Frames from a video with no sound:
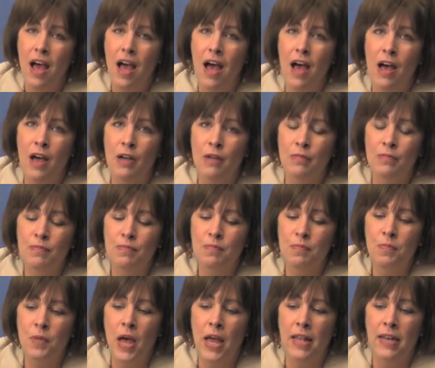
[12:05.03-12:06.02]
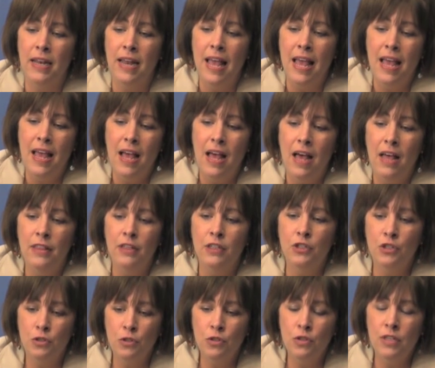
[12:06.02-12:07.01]
But
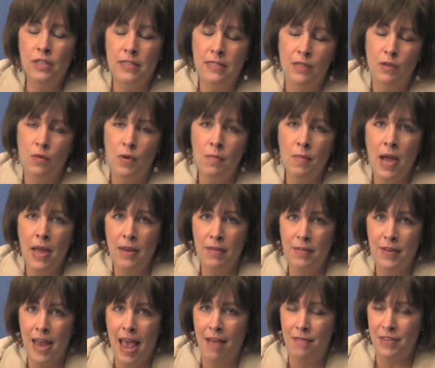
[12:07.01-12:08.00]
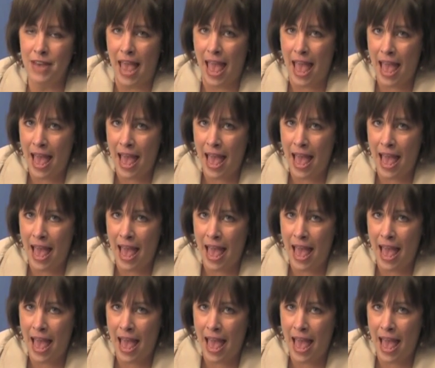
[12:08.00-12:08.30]
the truth is that we might even have to